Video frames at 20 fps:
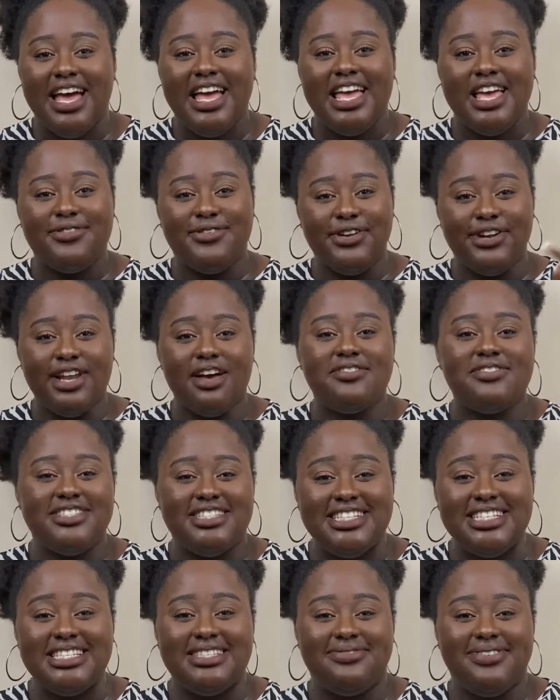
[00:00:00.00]
If you
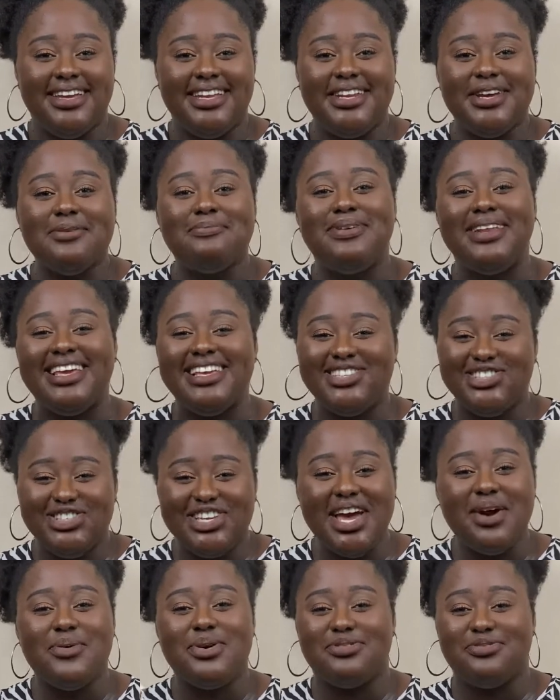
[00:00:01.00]
loved this video, please
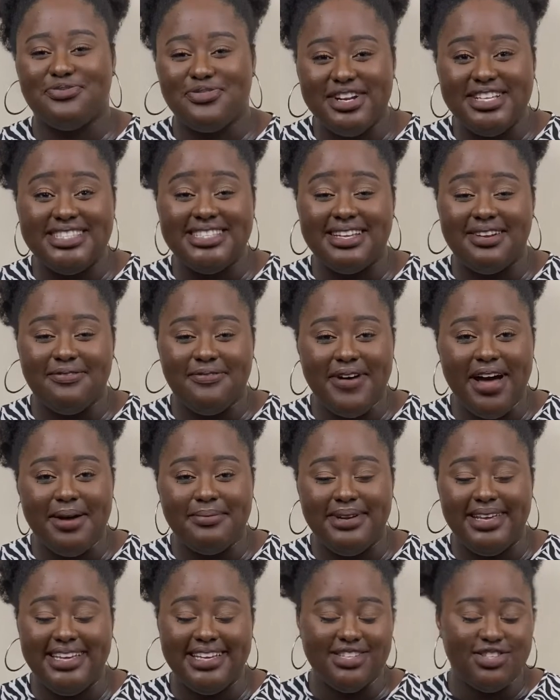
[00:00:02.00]
share with friends and
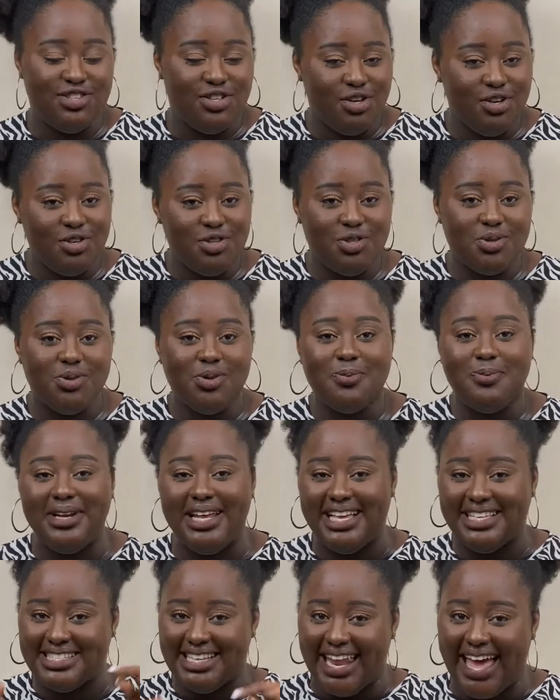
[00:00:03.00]
family. As usual,
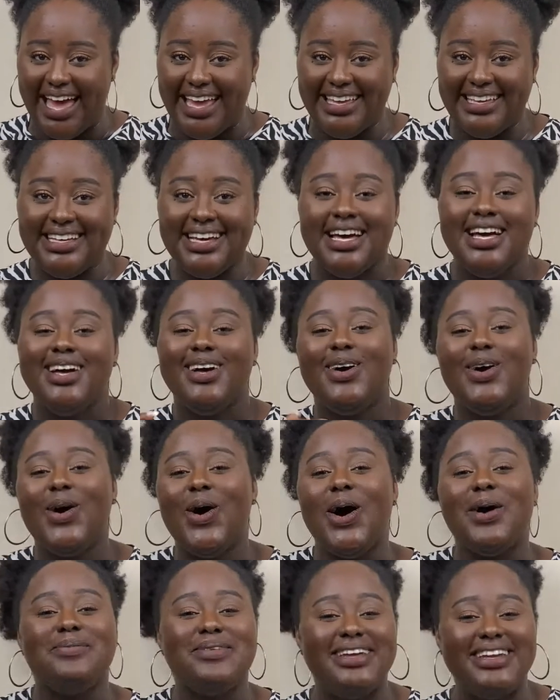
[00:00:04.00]
please like,
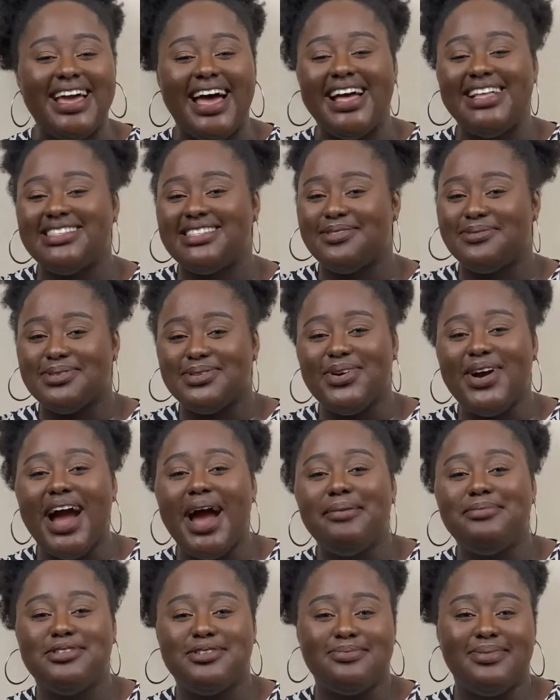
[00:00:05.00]
comment, and
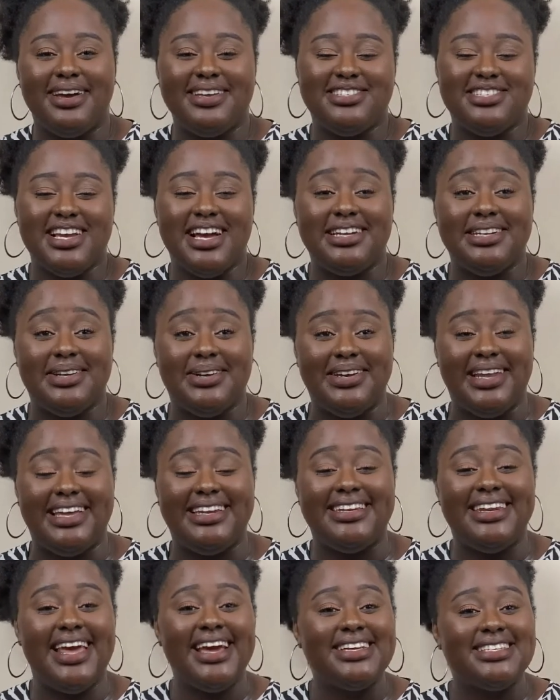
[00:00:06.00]
subscribe to my channel.
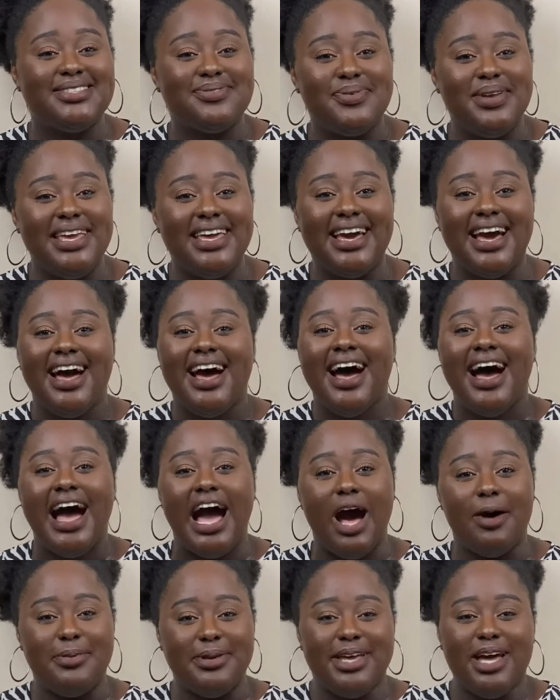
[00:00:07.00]
And next week,
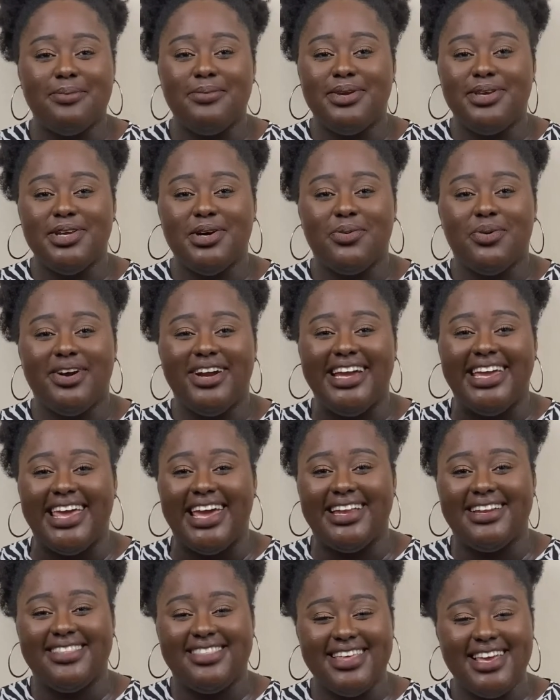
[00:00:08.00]
I'll be coming your way
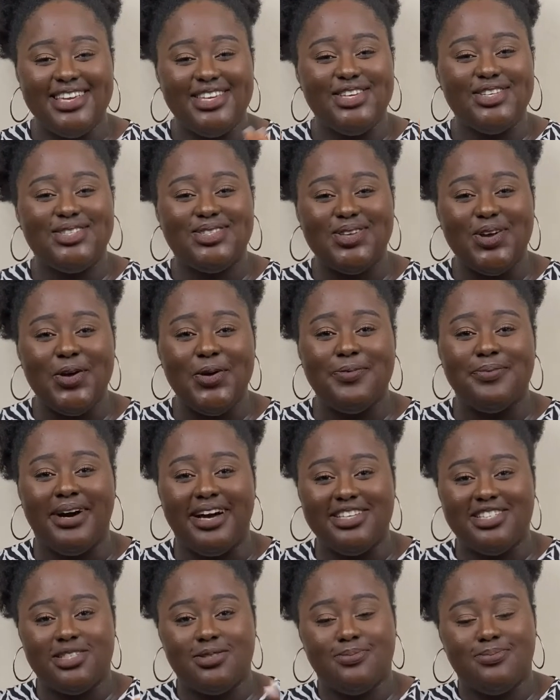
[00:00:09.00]
again. Thank you so
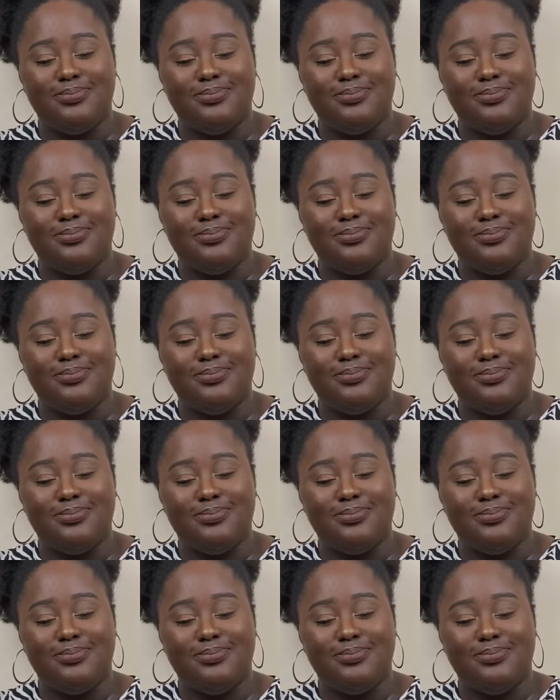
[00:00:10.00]
much.